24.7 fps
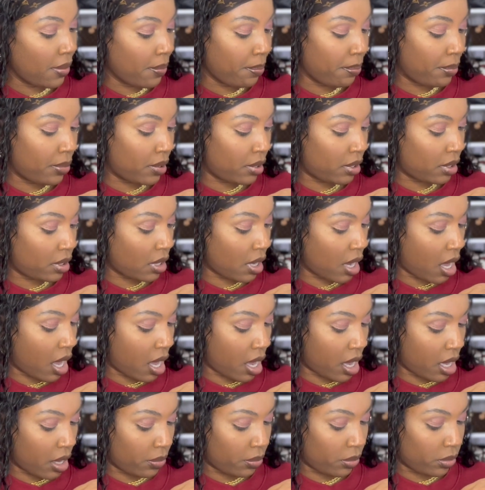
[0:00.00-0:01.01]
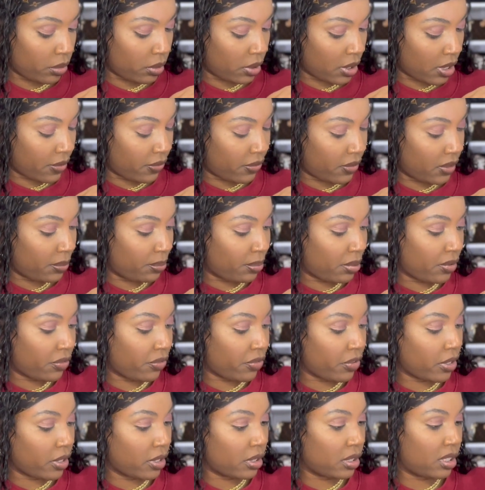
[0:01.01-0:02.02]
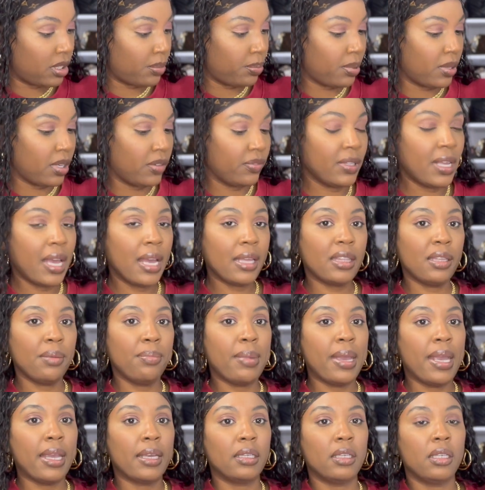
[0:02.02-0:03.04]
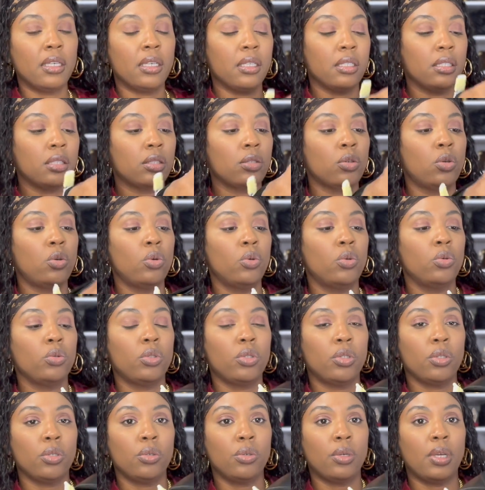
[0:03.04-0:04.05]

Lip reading: but I will definitely prefer a zipper. If not, the magnet is cool too.